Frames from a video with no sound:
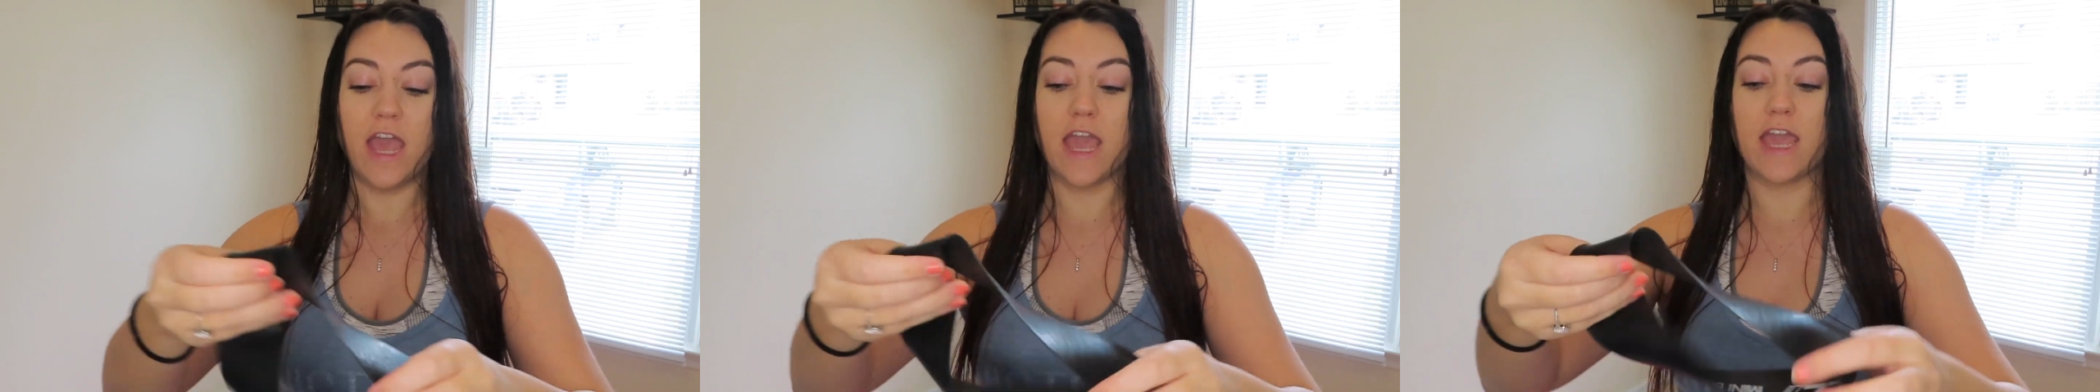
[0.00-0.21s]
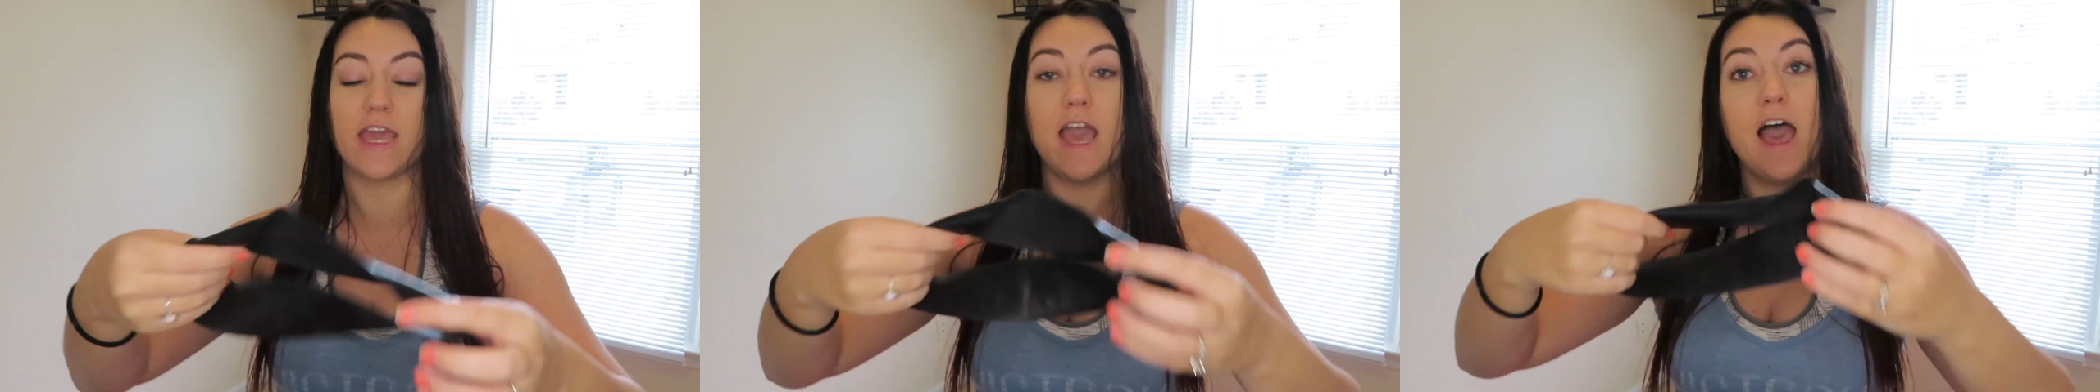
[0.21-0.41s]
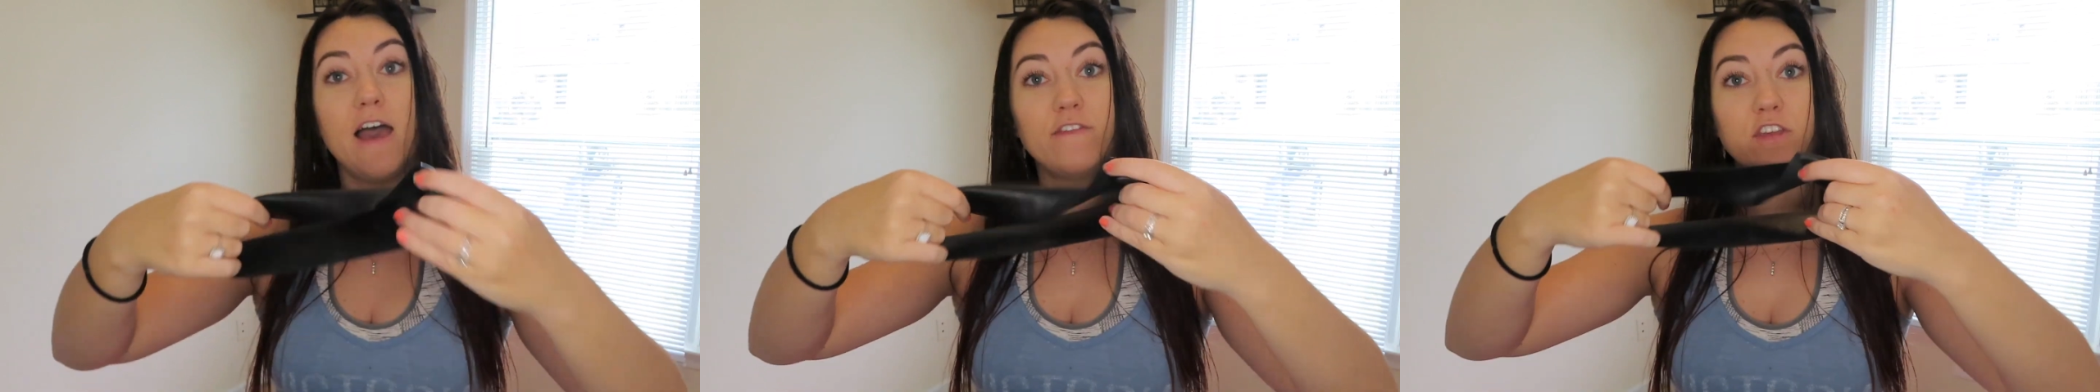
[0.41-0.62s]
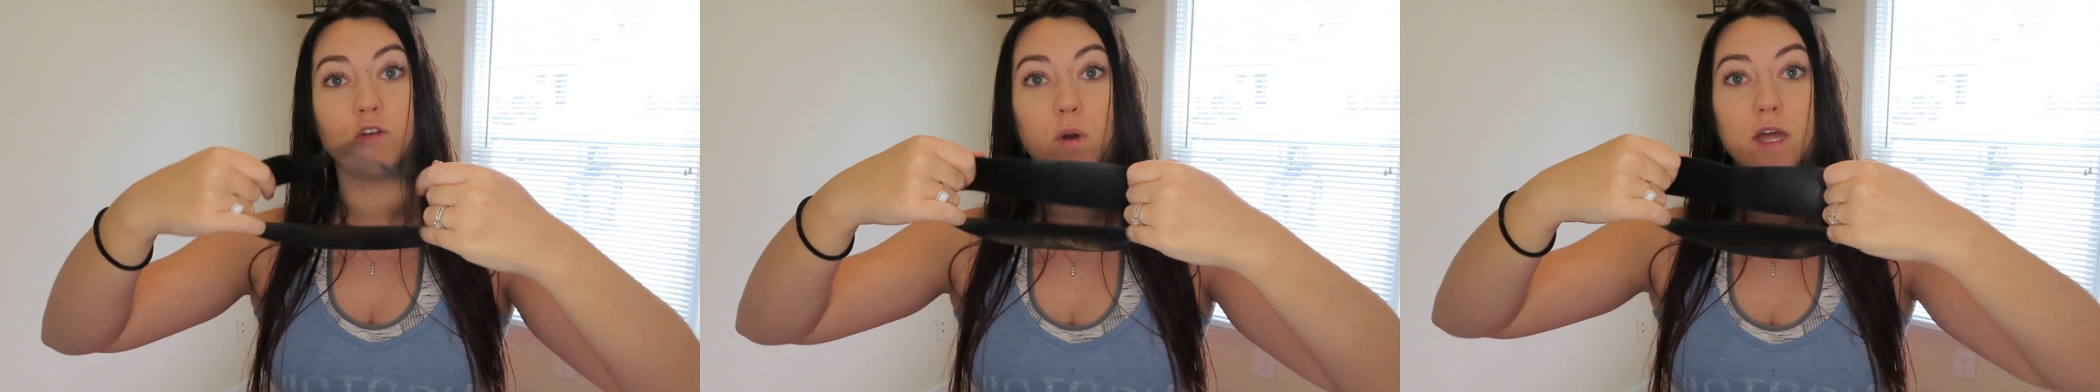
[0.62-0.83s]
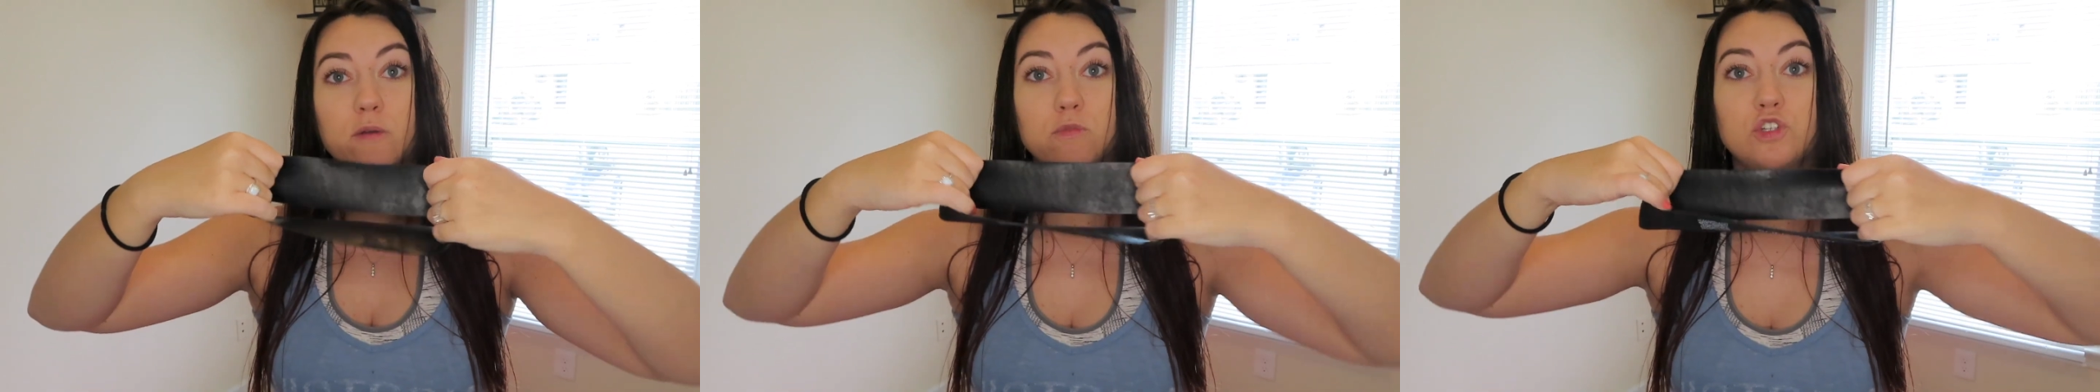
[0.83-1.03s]
a heavy
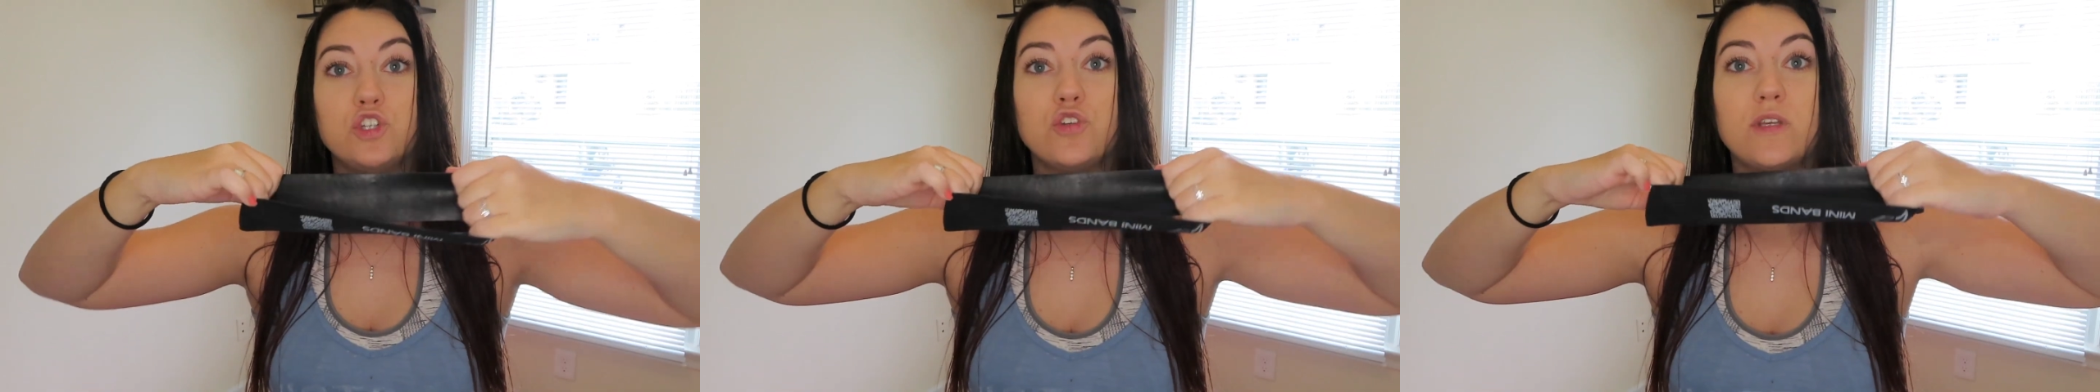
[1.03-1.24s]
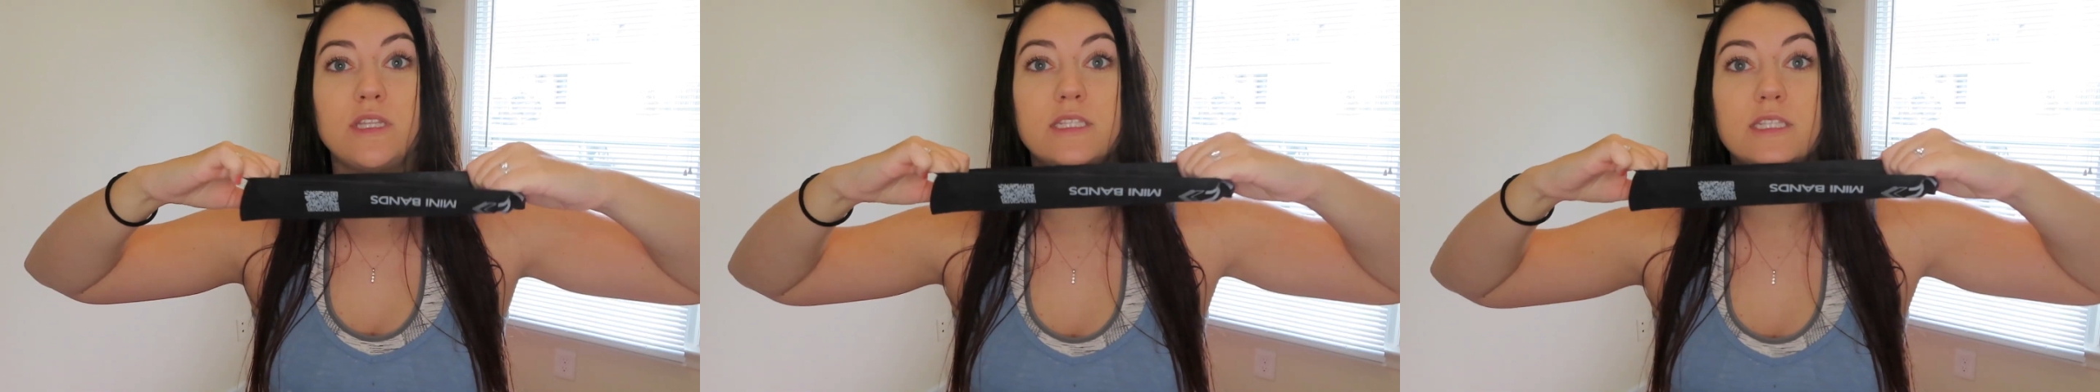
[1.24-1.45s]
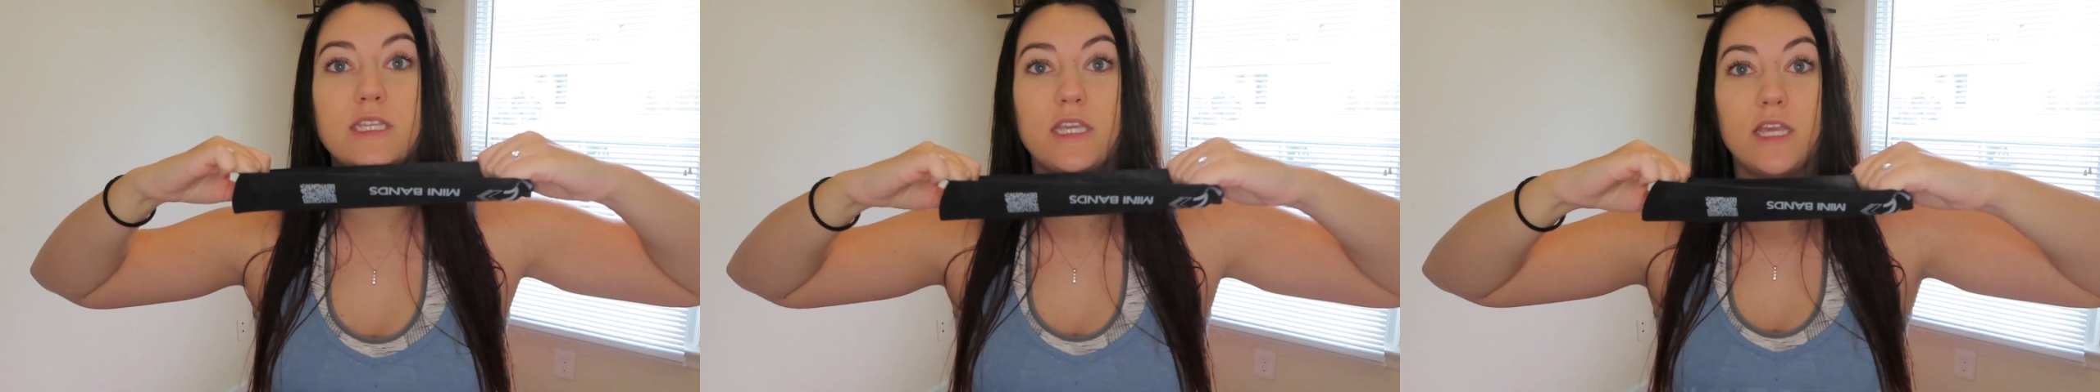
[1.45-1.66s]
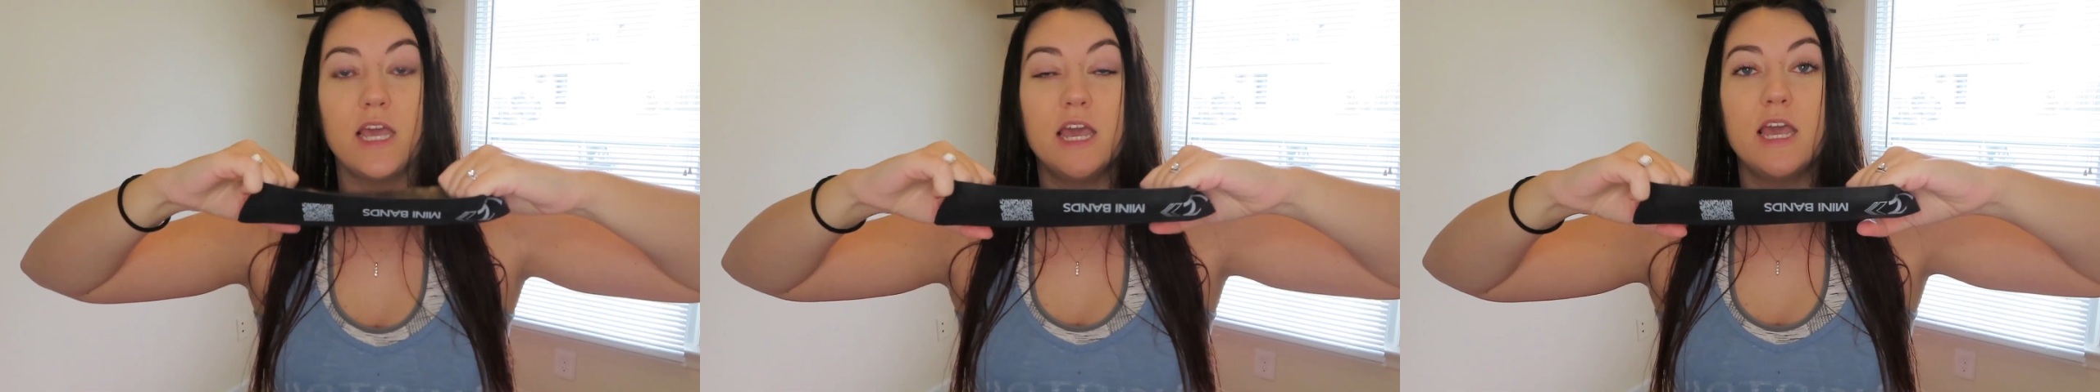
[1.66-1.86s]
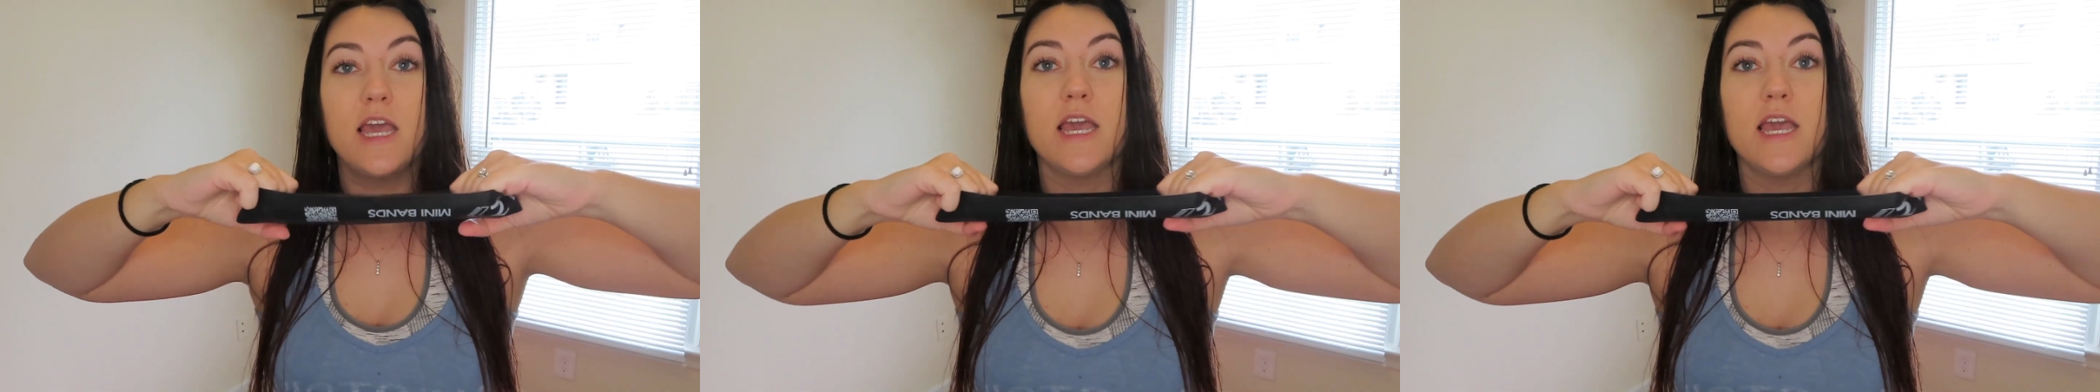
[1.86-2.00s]
one, which you can see